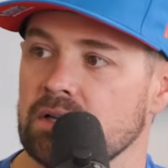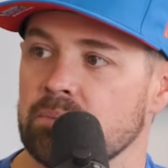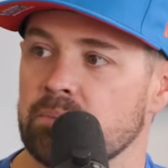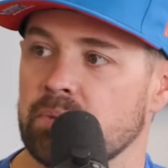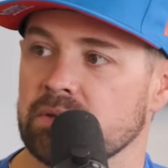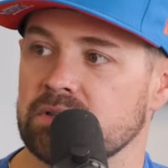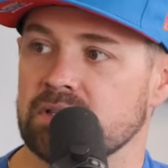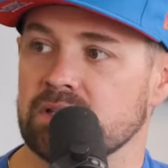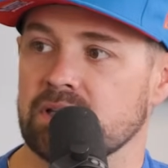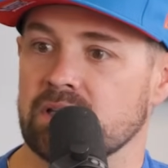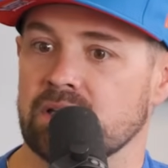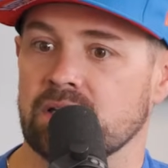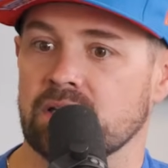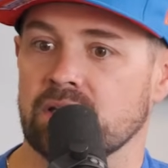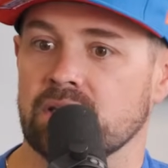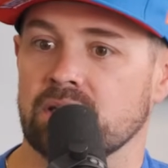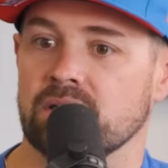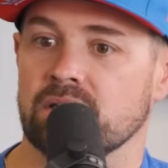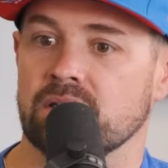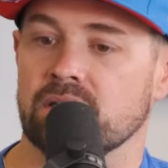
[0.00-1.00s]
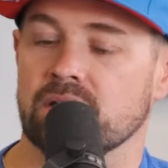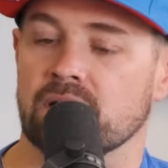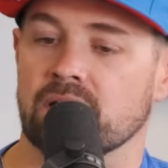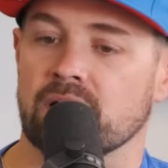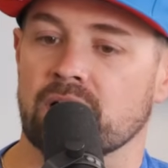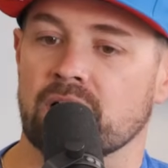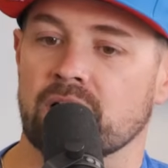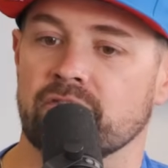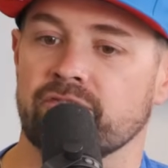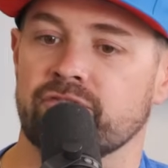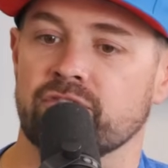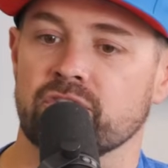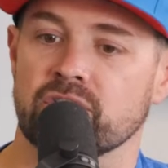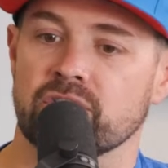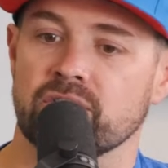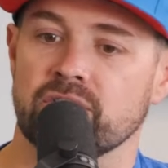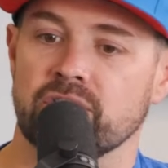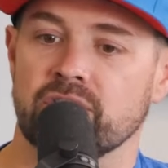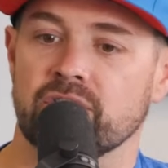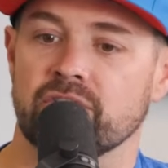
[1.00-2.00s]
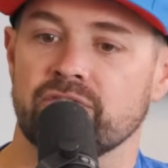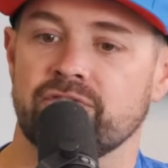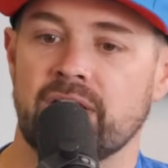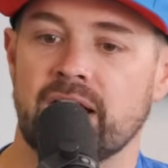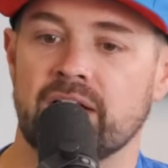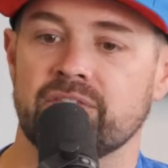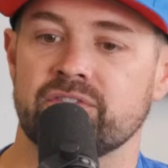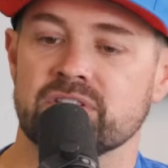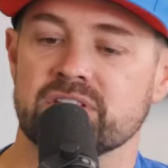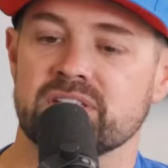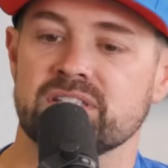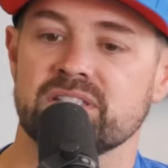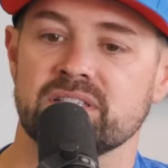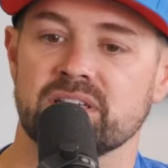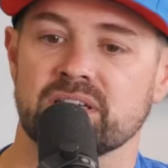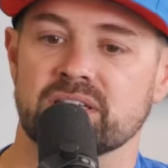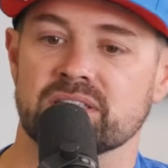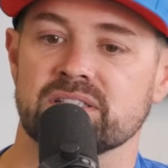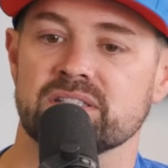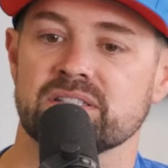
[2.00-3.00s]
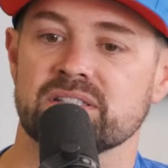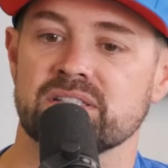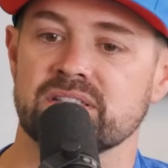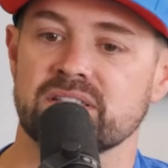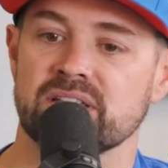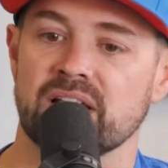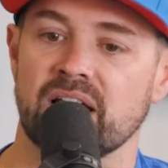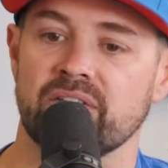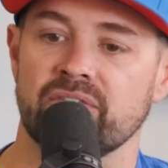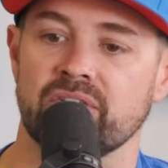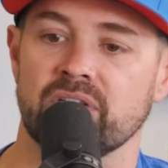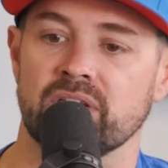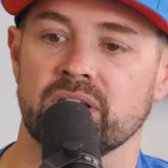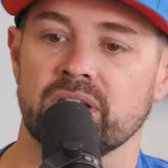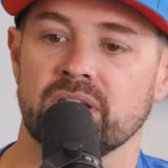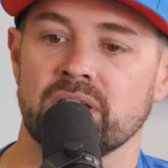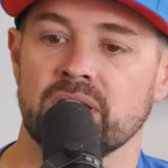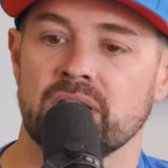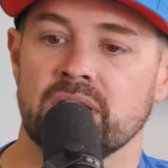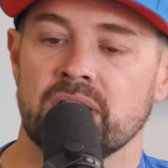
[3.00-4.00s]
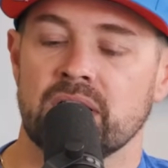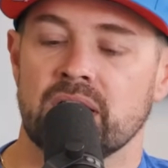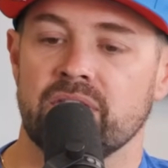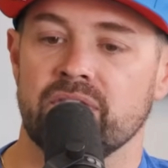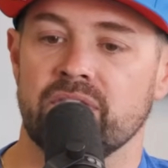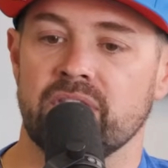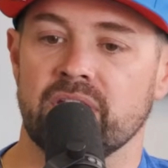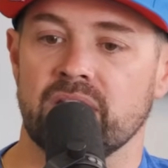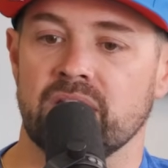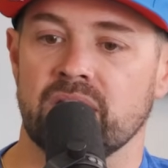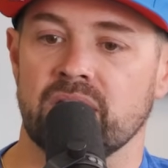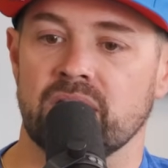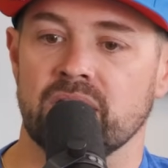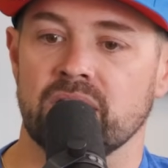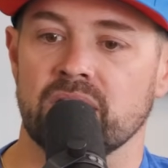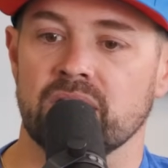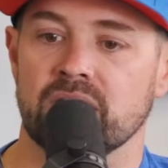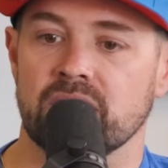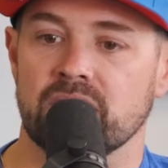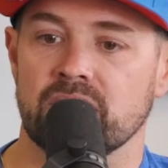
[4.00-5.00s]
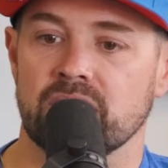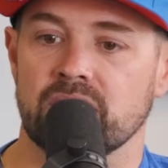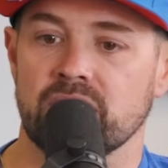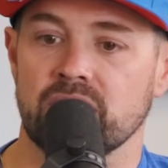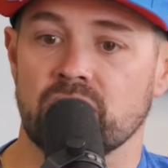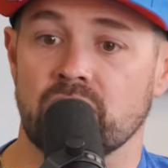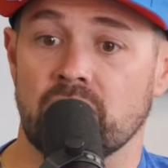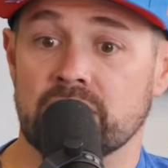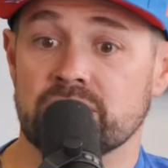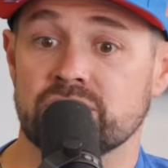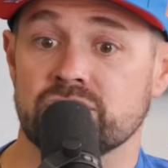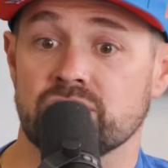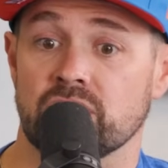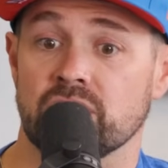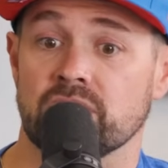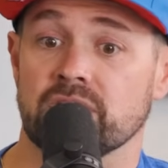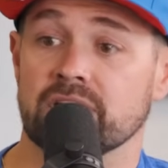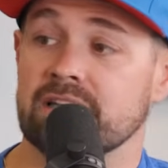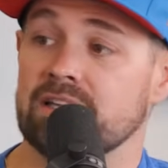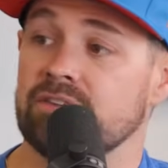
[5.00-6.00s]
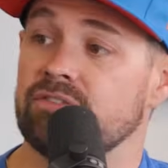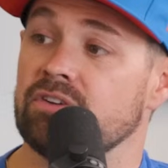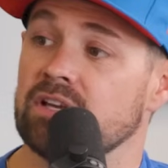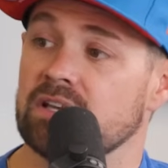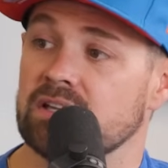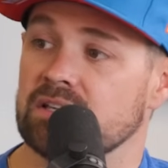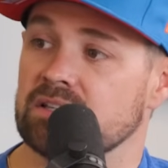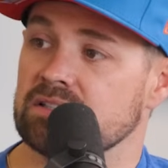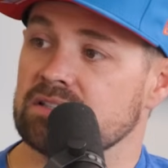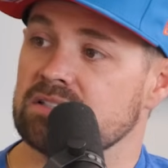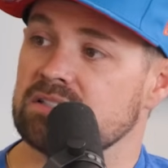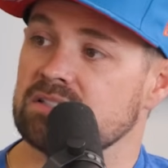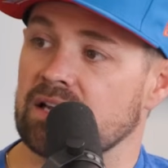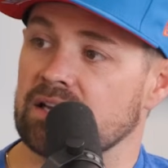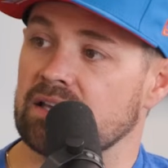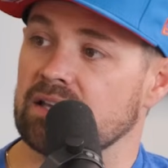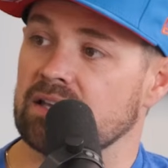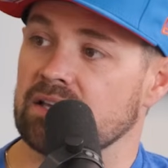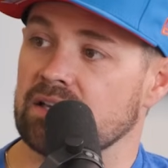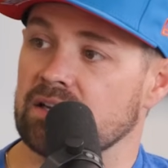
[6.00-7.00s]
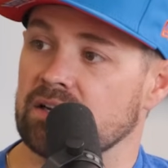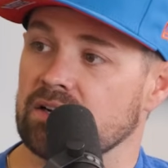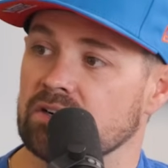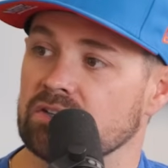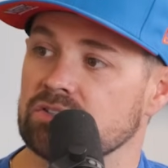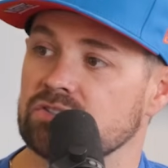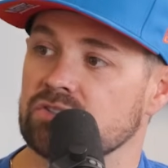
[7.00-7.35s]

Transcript: but then for, 5 and 6 and 7, then, I started leaving it in second gear.